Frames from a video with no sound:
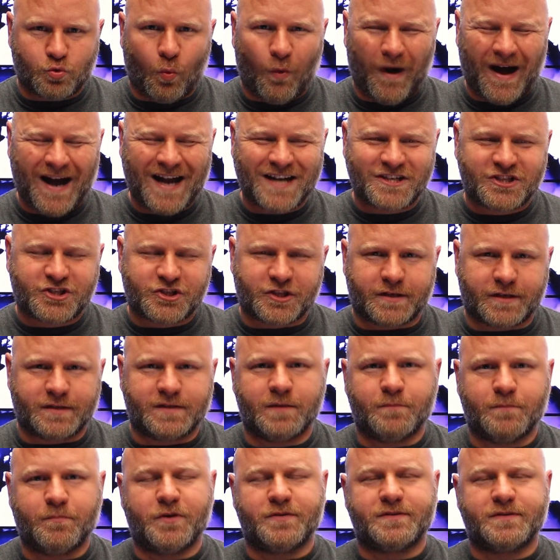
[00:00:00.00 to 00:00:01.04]

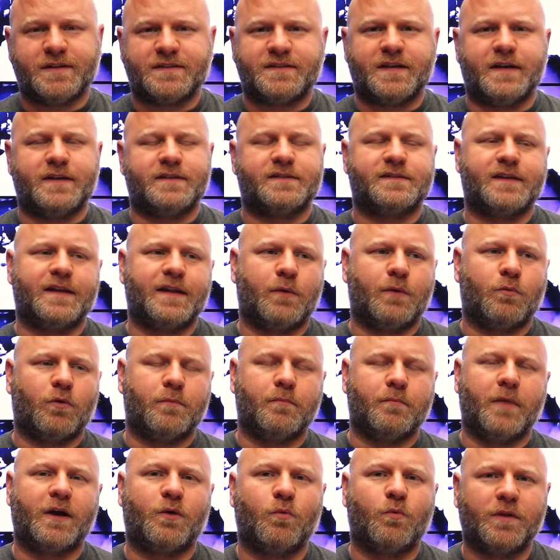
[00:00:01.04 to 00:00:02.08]
that's how you say that word, Mike.